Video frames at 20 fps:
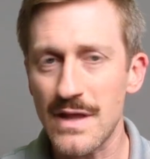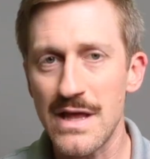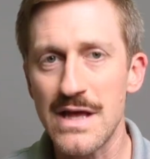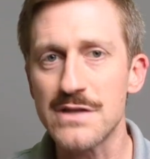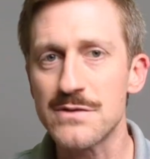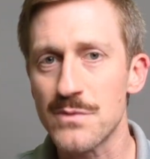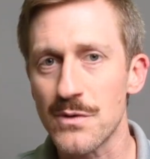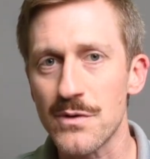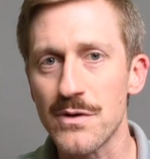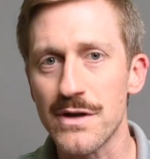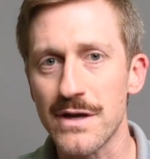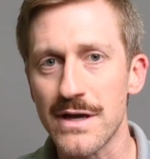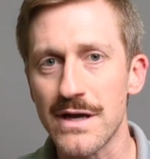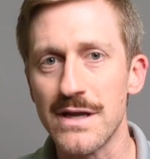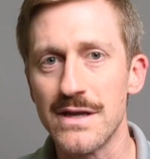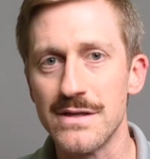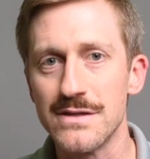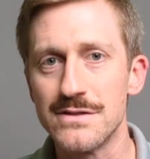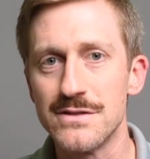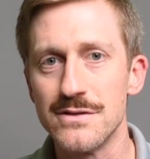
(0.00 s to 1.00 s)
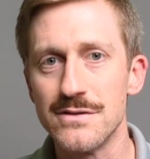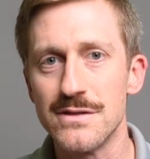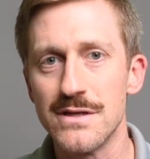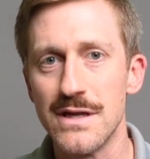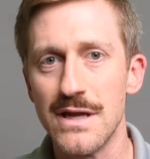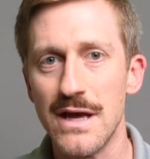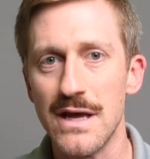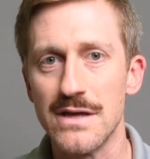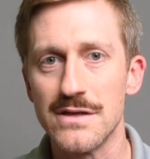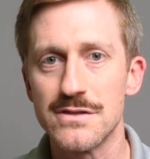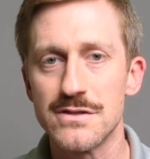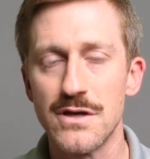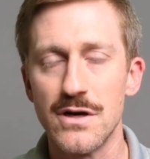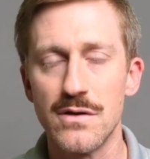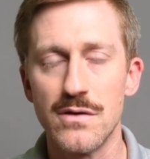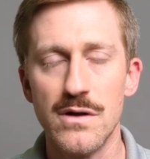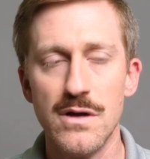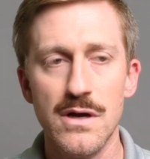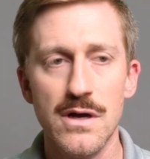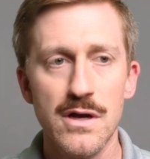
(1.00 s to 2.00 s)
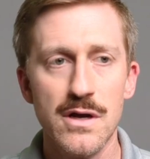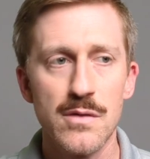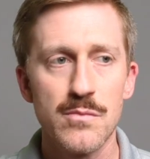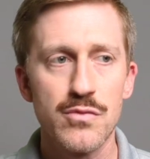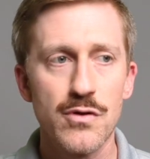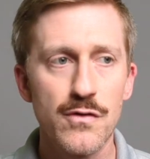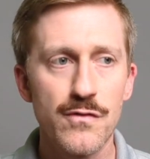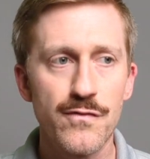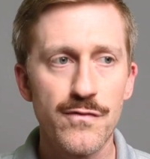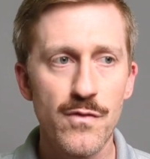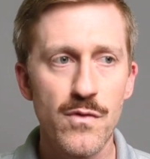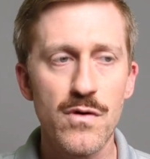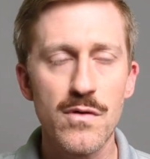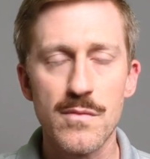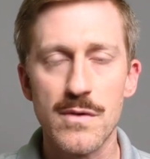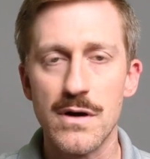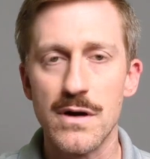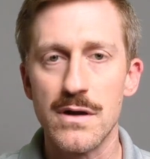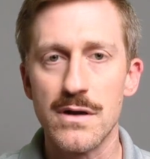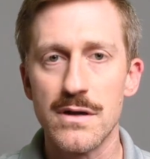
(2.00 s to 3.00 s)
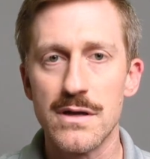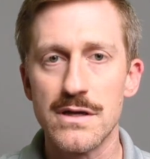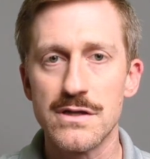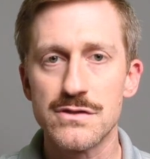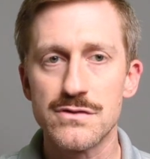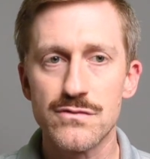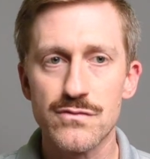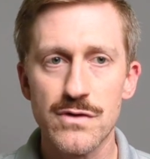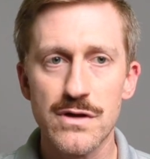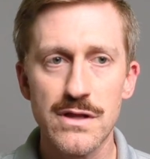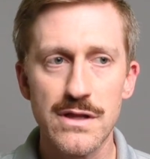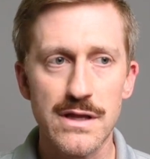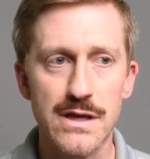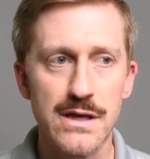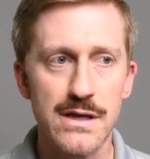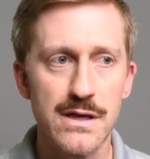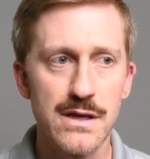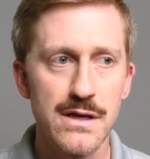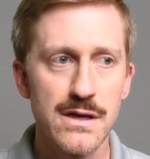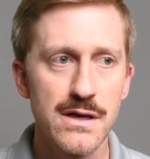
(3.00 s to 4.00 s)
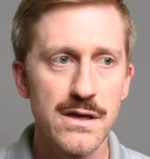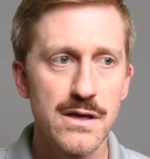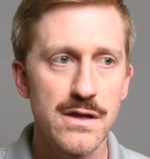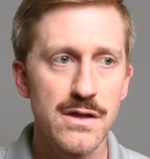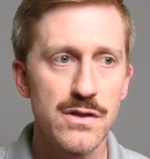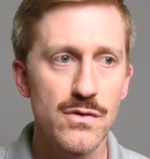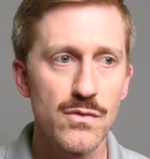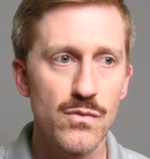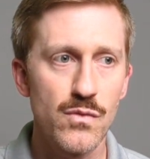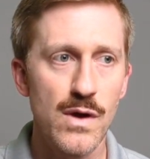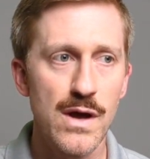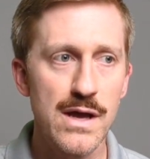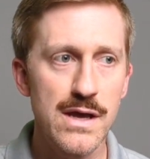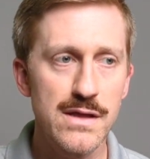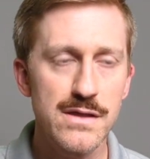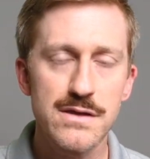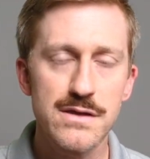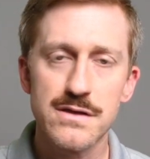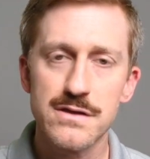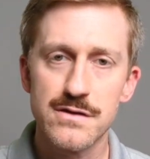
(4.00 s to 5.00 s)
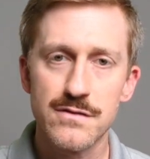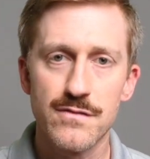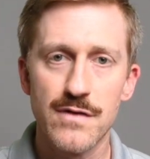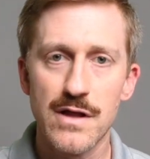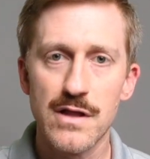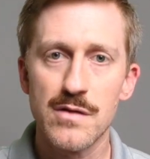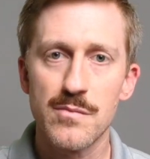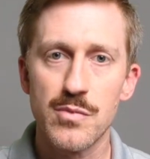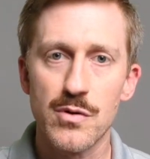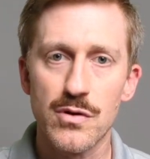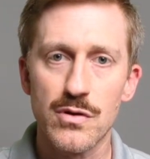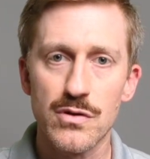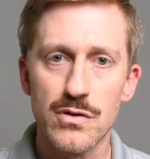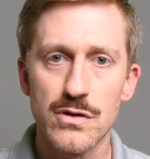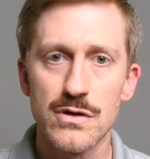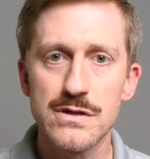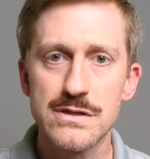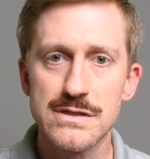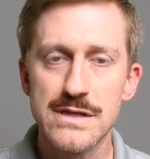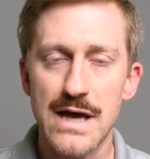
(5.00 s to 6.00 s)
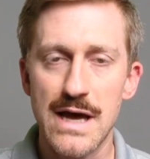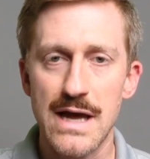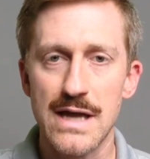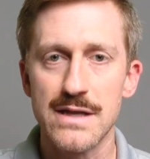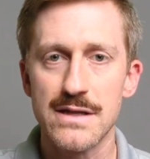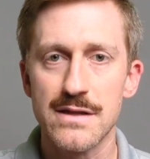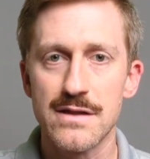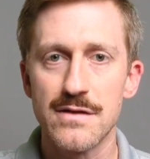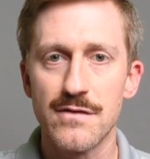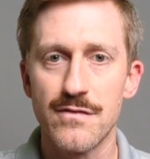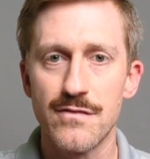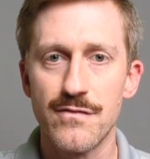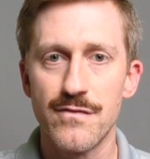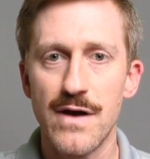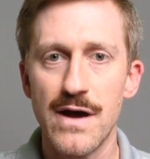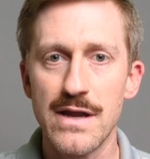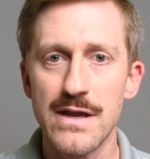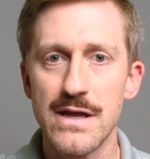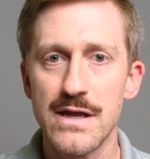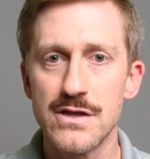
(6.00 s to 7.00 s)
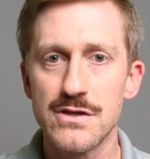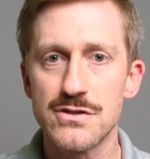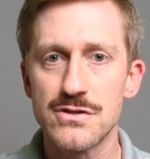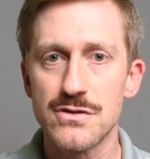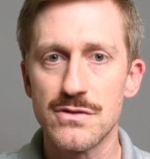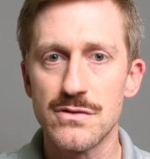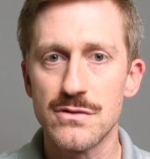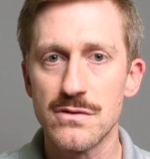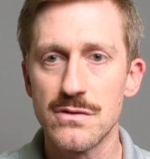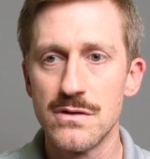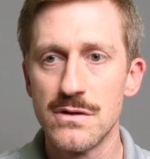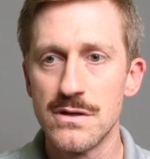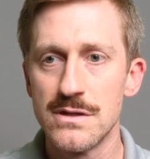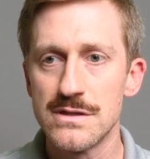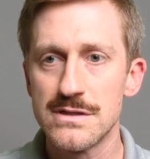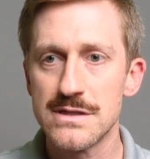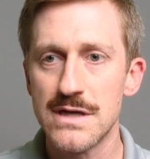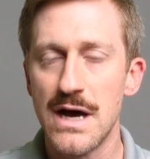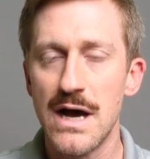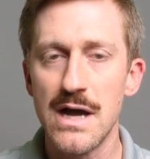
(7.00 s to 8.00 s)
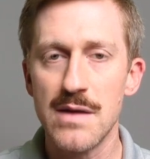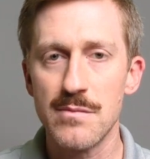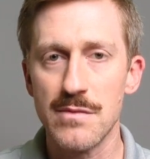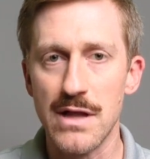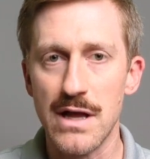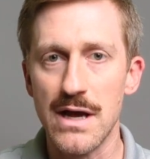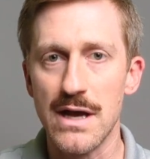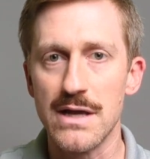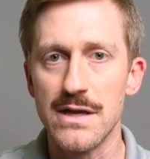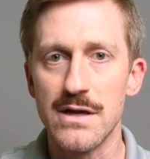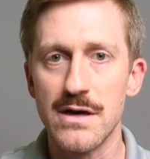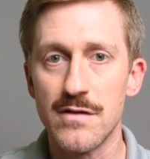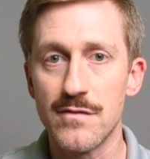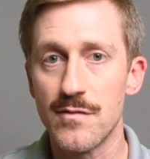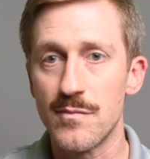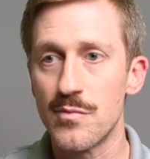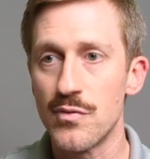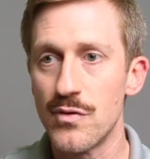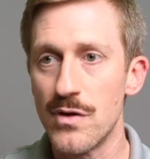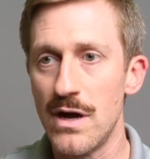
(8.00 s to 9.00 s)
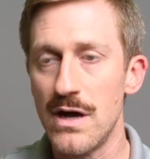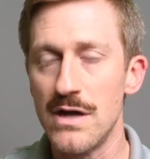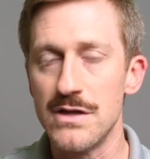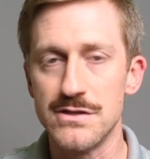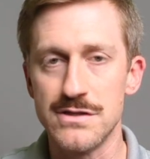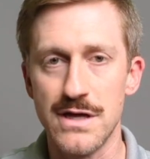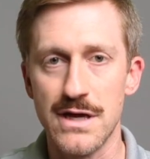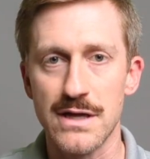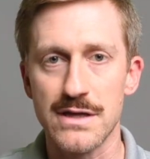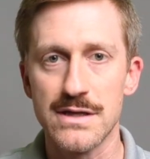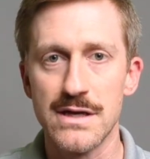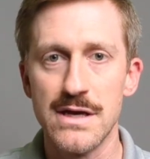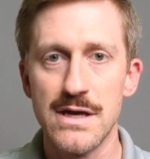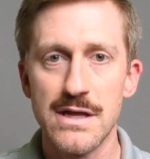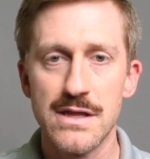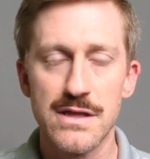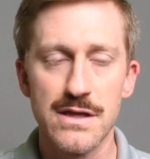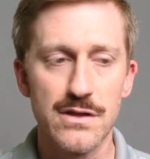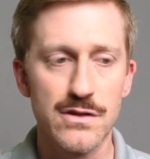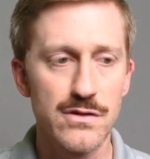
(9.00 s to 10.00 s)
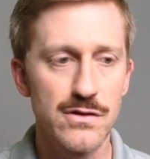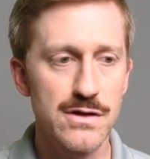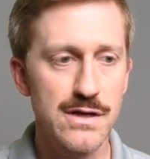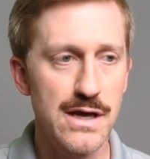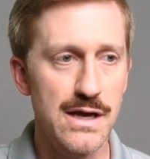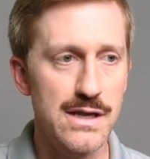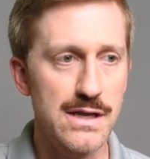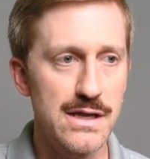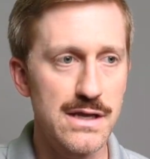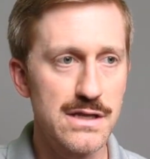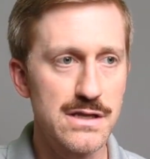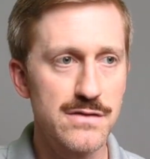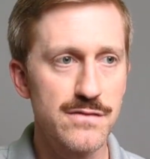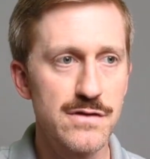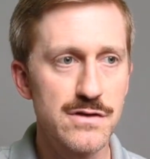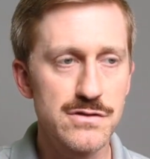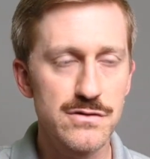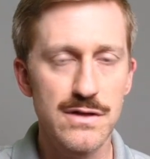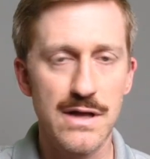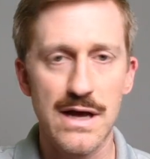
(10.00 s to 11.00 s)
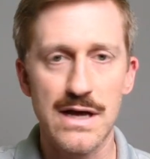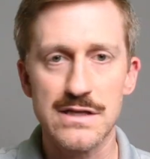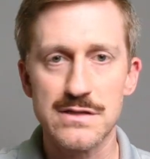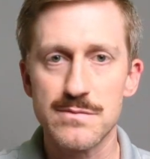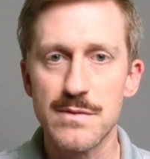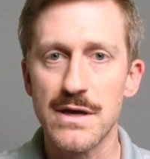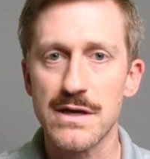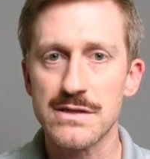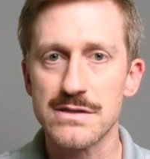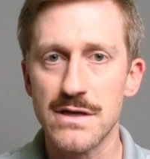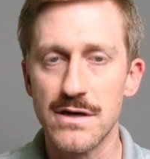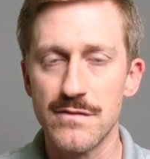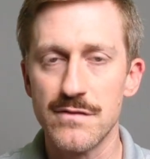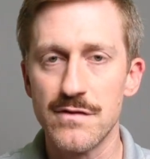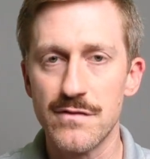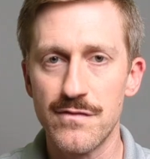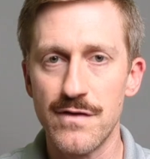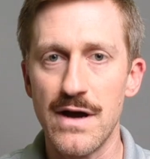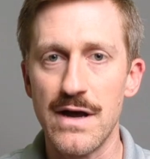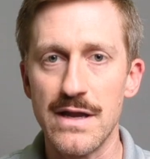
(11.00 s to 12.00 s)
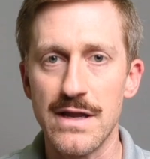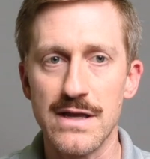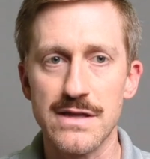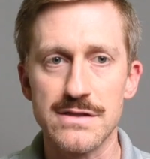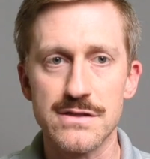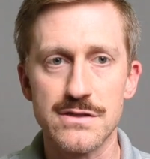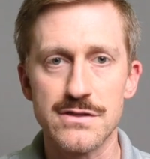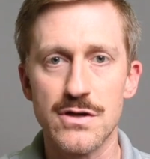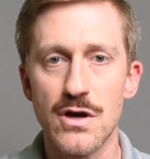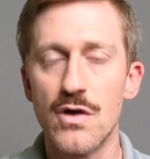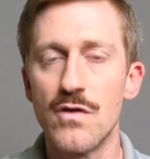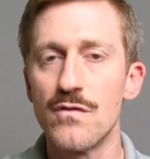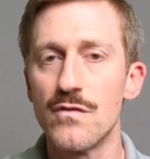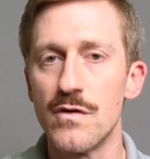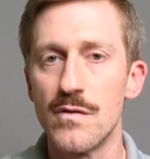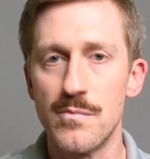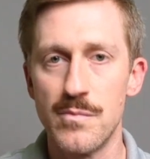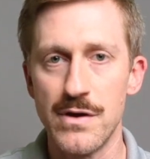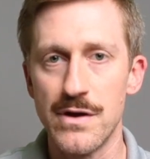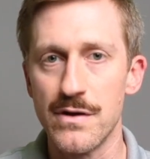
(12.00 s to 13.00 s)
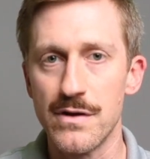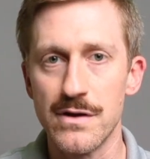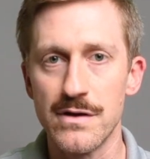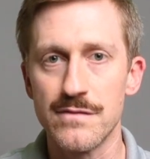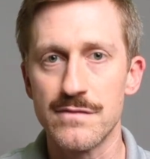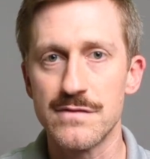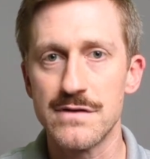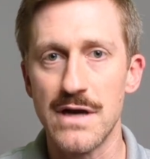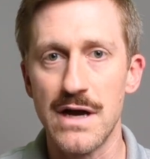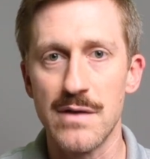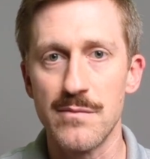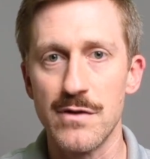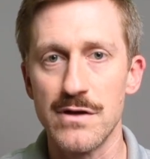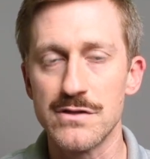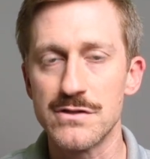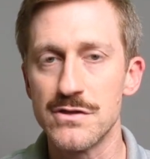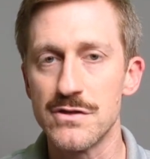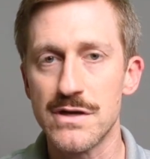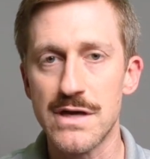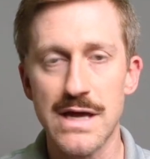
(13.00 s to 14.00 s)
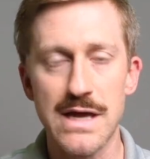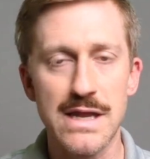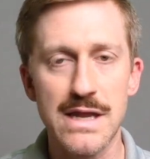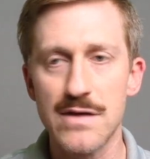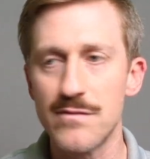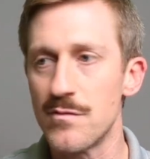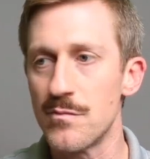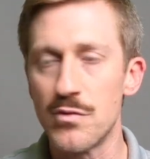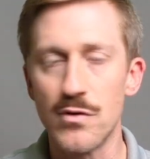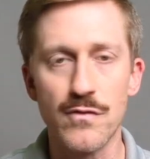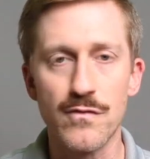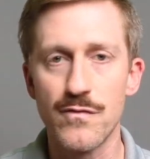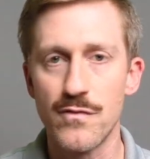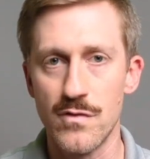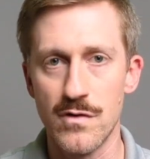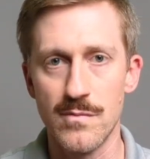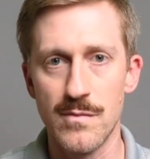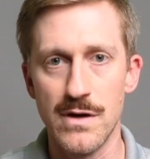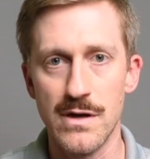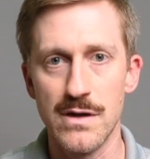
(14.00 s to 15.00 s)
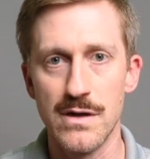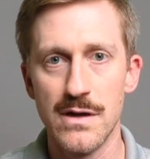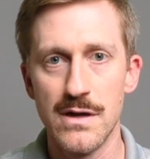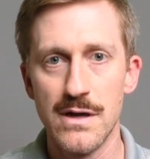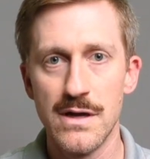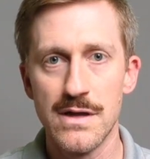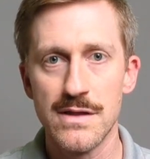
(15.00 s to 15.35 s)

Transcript: That's what we're going to get into today. So, pro forma is really the way that a developer looks at the financial timeline of a project. They look at individual aspects of the finances over a period of time, right? So you can't have a pro forma